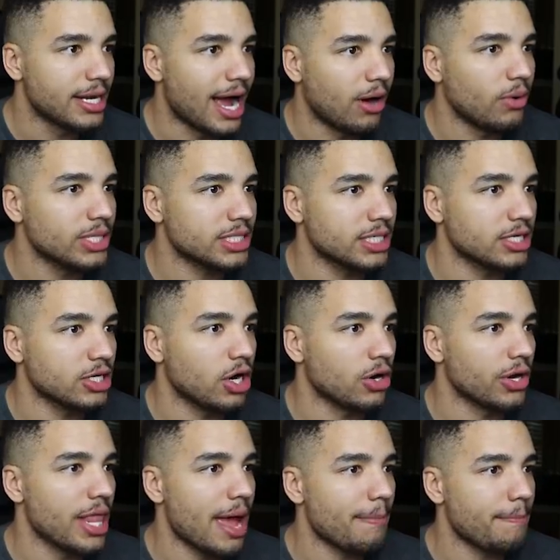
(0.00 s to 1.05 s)
Now, I was going to go
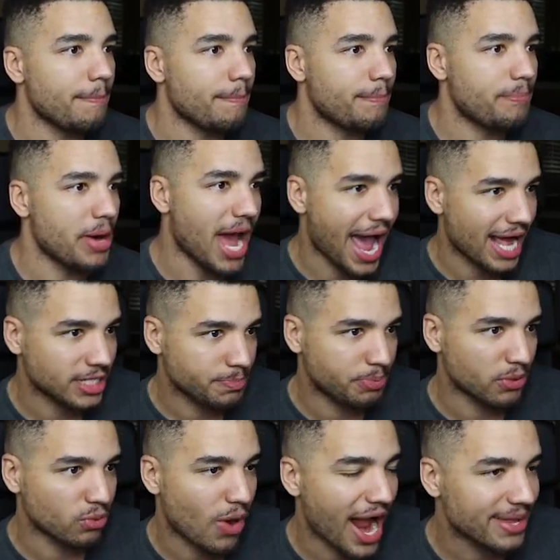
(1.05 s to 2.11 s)
to that pass,
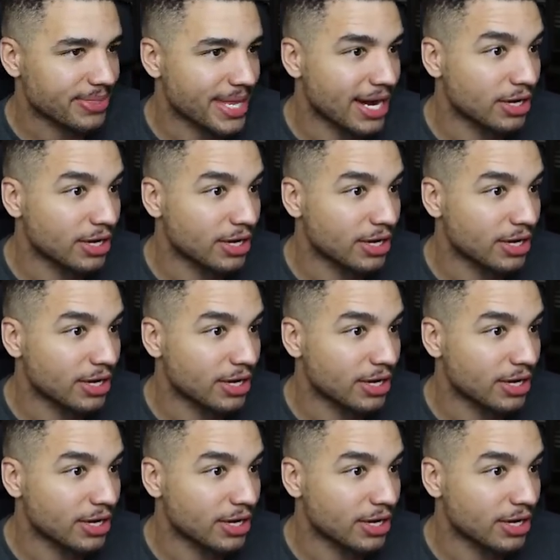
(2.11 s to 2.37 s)
but right